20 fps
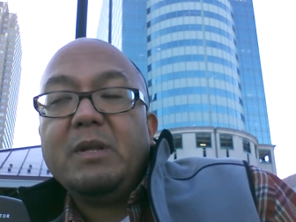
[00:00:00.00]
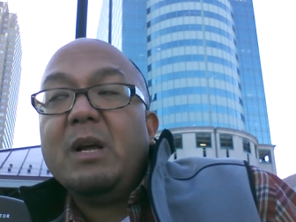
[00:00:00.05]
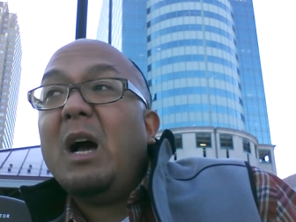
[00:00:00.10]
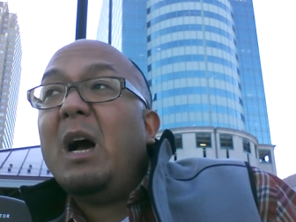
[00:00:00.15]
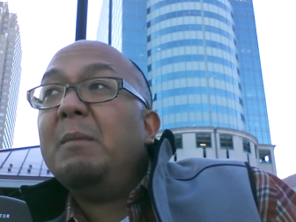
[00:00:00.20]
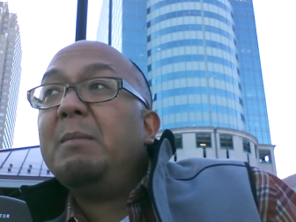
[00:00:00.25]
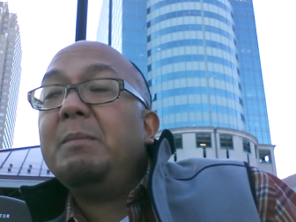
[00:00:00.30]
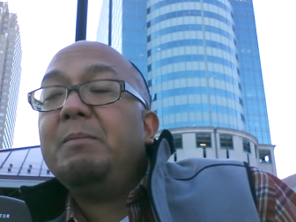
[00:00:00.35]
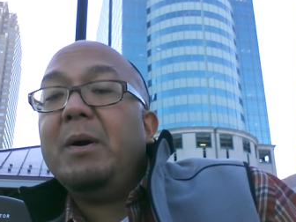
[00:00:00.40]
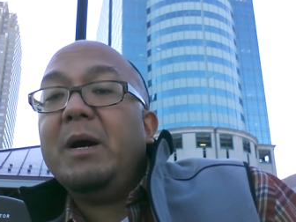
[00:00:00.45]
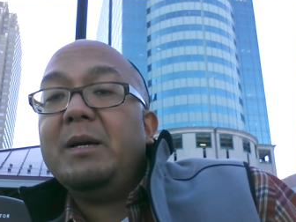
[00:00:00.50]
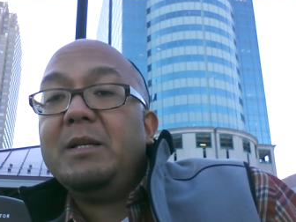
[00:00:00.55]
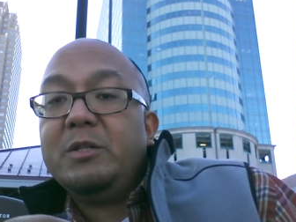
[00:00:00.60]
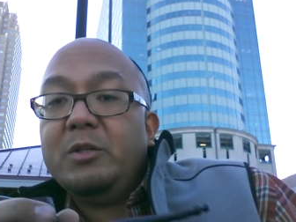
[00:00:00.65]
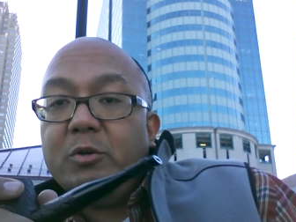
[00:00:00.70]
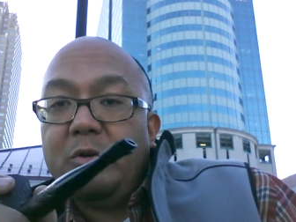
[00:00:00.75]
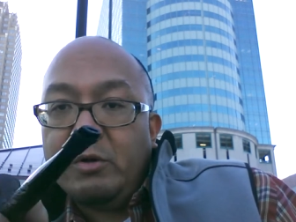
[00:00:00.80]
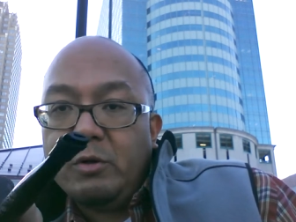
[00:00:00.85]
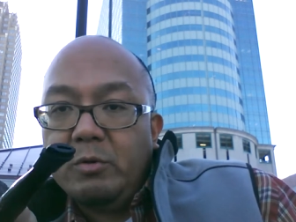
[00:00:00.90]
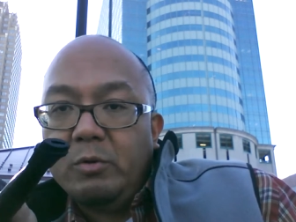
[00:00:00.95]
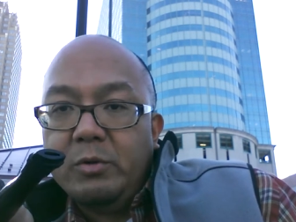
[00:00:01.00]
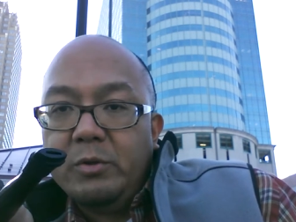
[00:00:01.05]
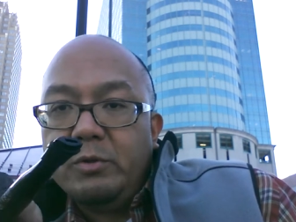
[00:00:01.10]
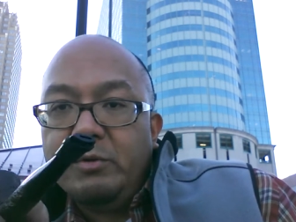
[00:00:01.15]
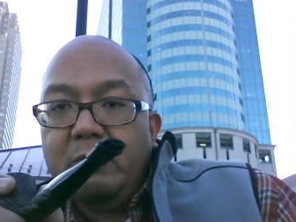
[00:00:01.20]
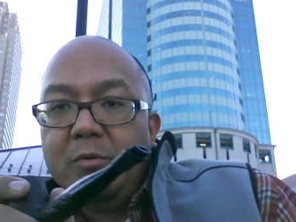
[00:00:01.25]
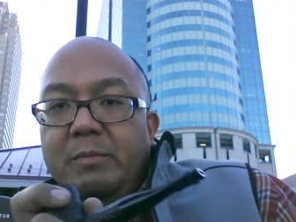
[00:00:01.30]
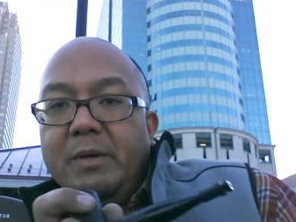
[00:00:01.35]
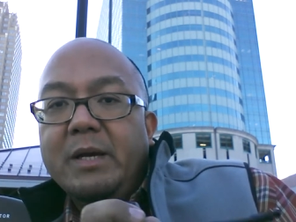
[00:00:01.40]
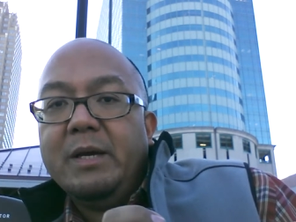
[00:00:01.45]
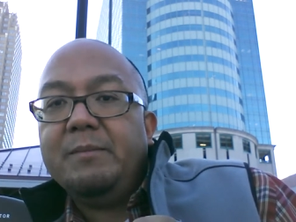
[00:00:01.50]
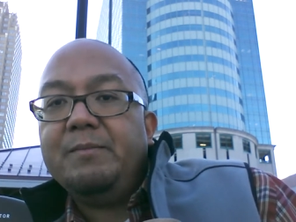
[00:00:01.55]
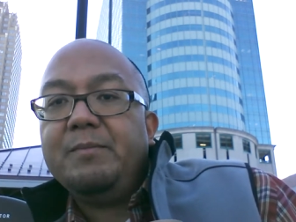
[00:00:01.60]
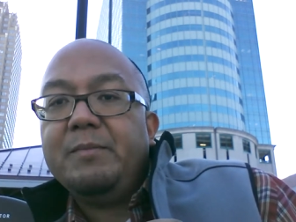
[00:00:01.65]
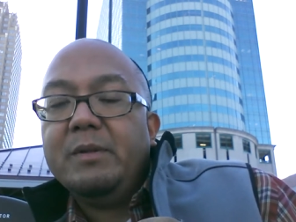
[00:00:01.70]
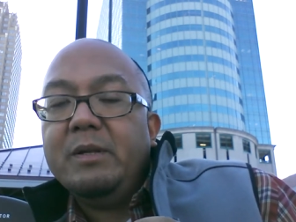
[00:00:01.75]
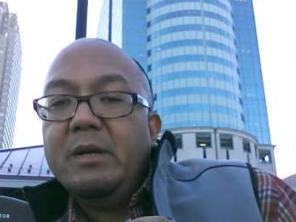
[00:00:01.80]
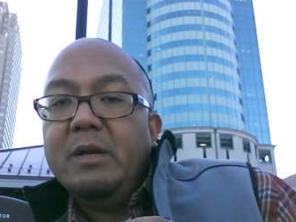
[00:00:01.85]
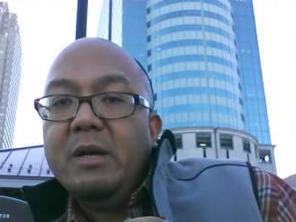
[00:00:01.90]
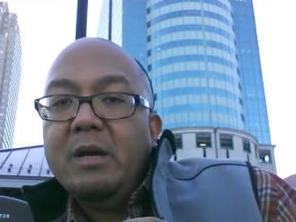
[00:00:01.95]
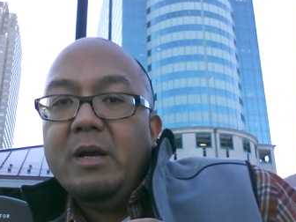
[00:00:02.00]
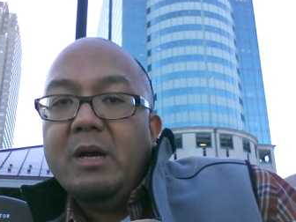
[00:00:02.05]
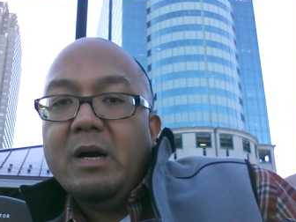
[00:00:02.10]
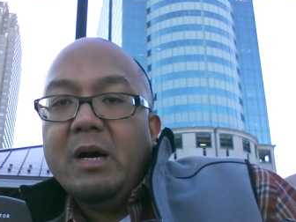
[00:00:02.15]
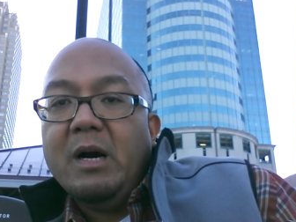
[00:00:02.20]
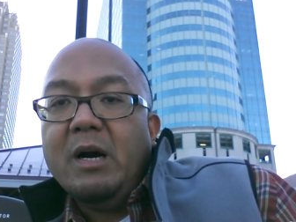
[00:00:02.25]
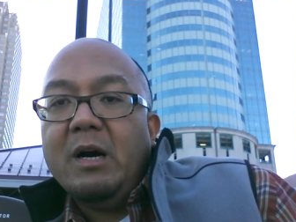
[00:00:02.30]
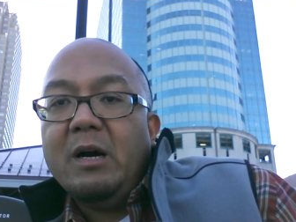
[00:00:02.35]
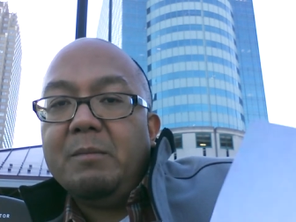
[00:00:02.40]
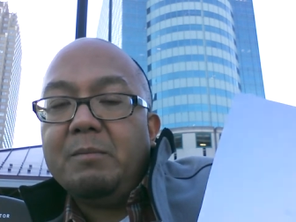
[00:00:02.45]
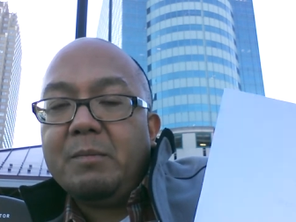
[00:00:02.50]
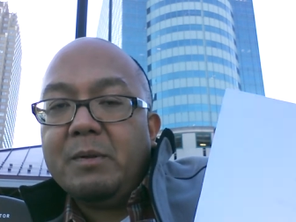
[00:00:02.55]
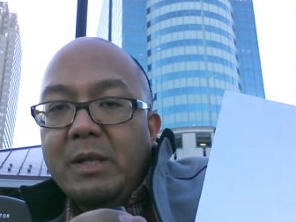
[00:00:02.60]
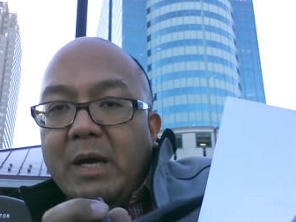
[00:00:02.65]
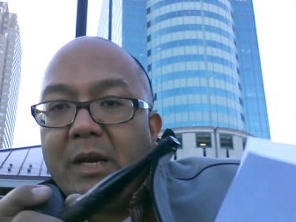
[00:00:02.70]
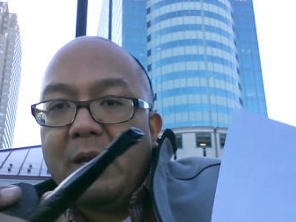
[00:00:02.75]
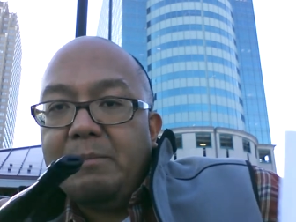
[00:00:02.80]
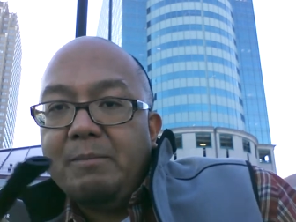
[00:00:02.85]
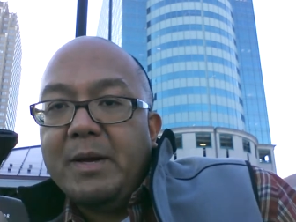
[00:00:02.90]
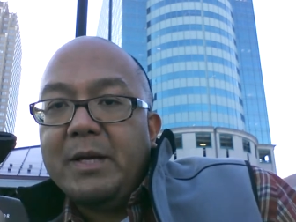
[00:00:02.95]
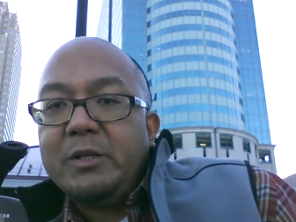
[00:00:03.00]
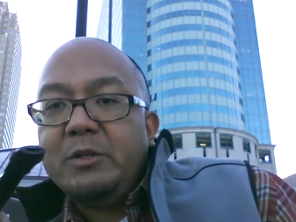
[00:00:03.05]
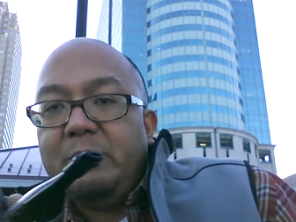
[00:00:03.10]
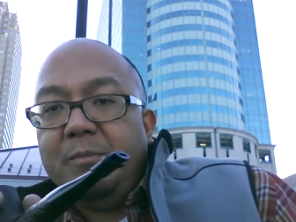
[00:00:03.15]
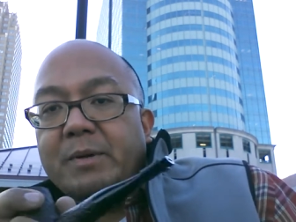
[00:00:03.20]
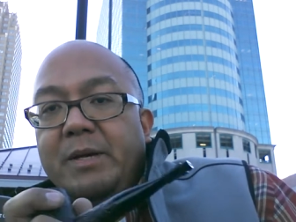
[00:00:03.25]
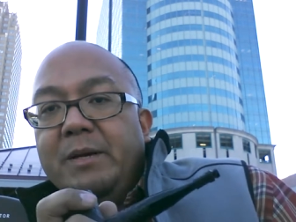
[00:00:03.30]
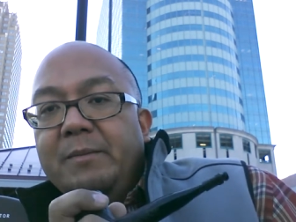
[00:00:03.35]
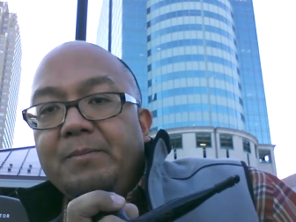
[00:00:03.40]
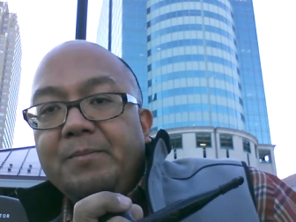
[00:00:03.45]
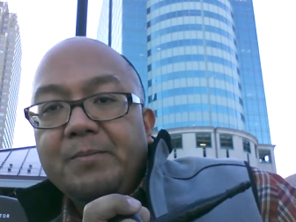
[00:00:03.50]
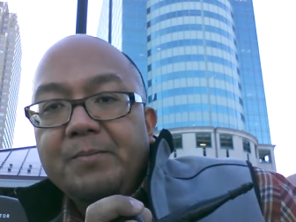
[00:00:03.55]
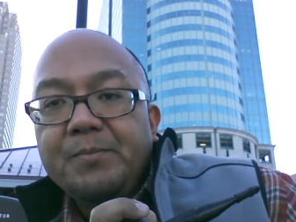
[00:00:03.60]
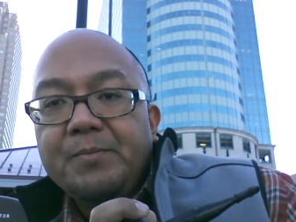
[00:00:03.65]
Hobby Pipes, you're a cool dude, man. Um, glad I met you, man.